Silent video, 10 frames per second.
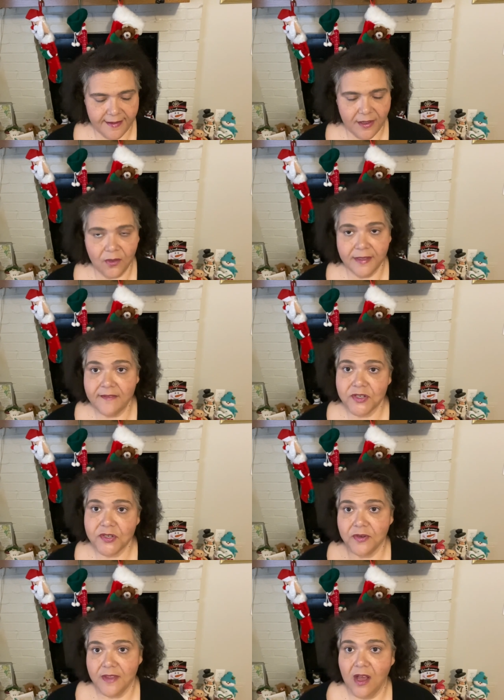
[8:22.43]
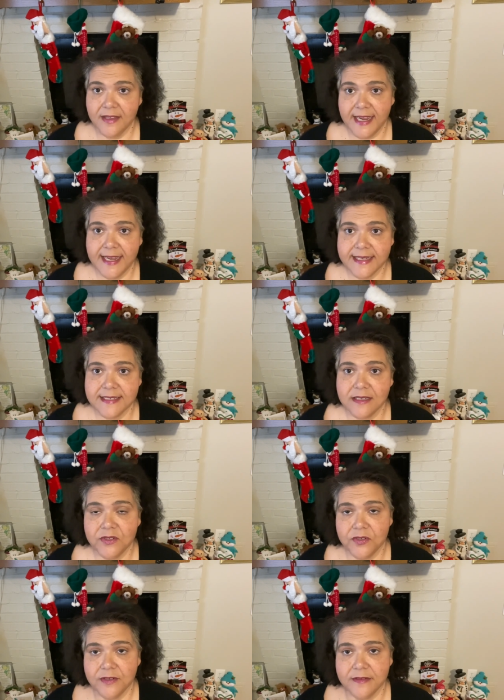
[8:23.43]
Old Navy during the holidays, or
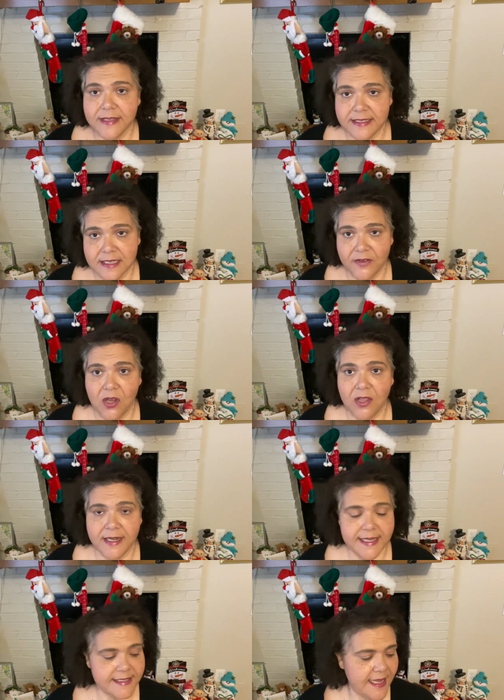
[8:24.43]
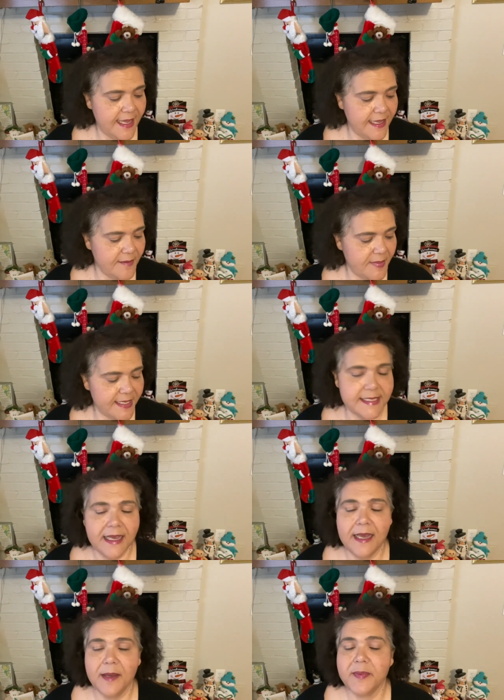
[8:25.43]
during Thanksgiving holidays, and picked
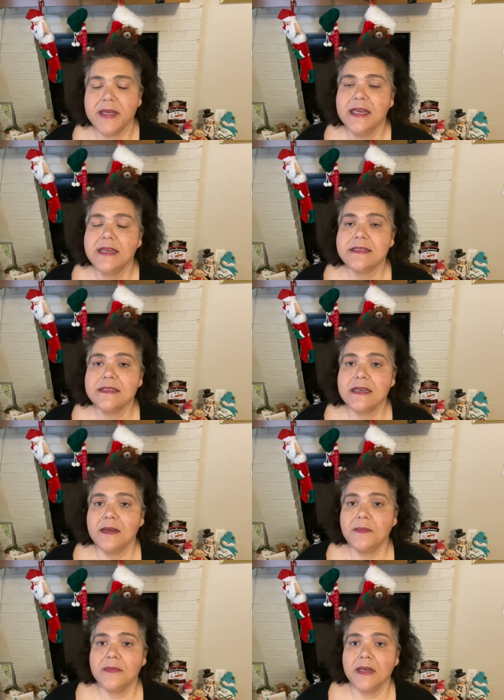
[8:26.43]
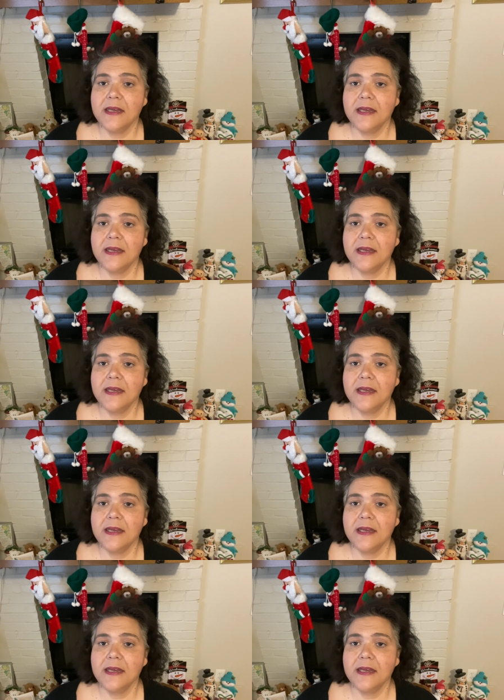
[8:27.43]
up some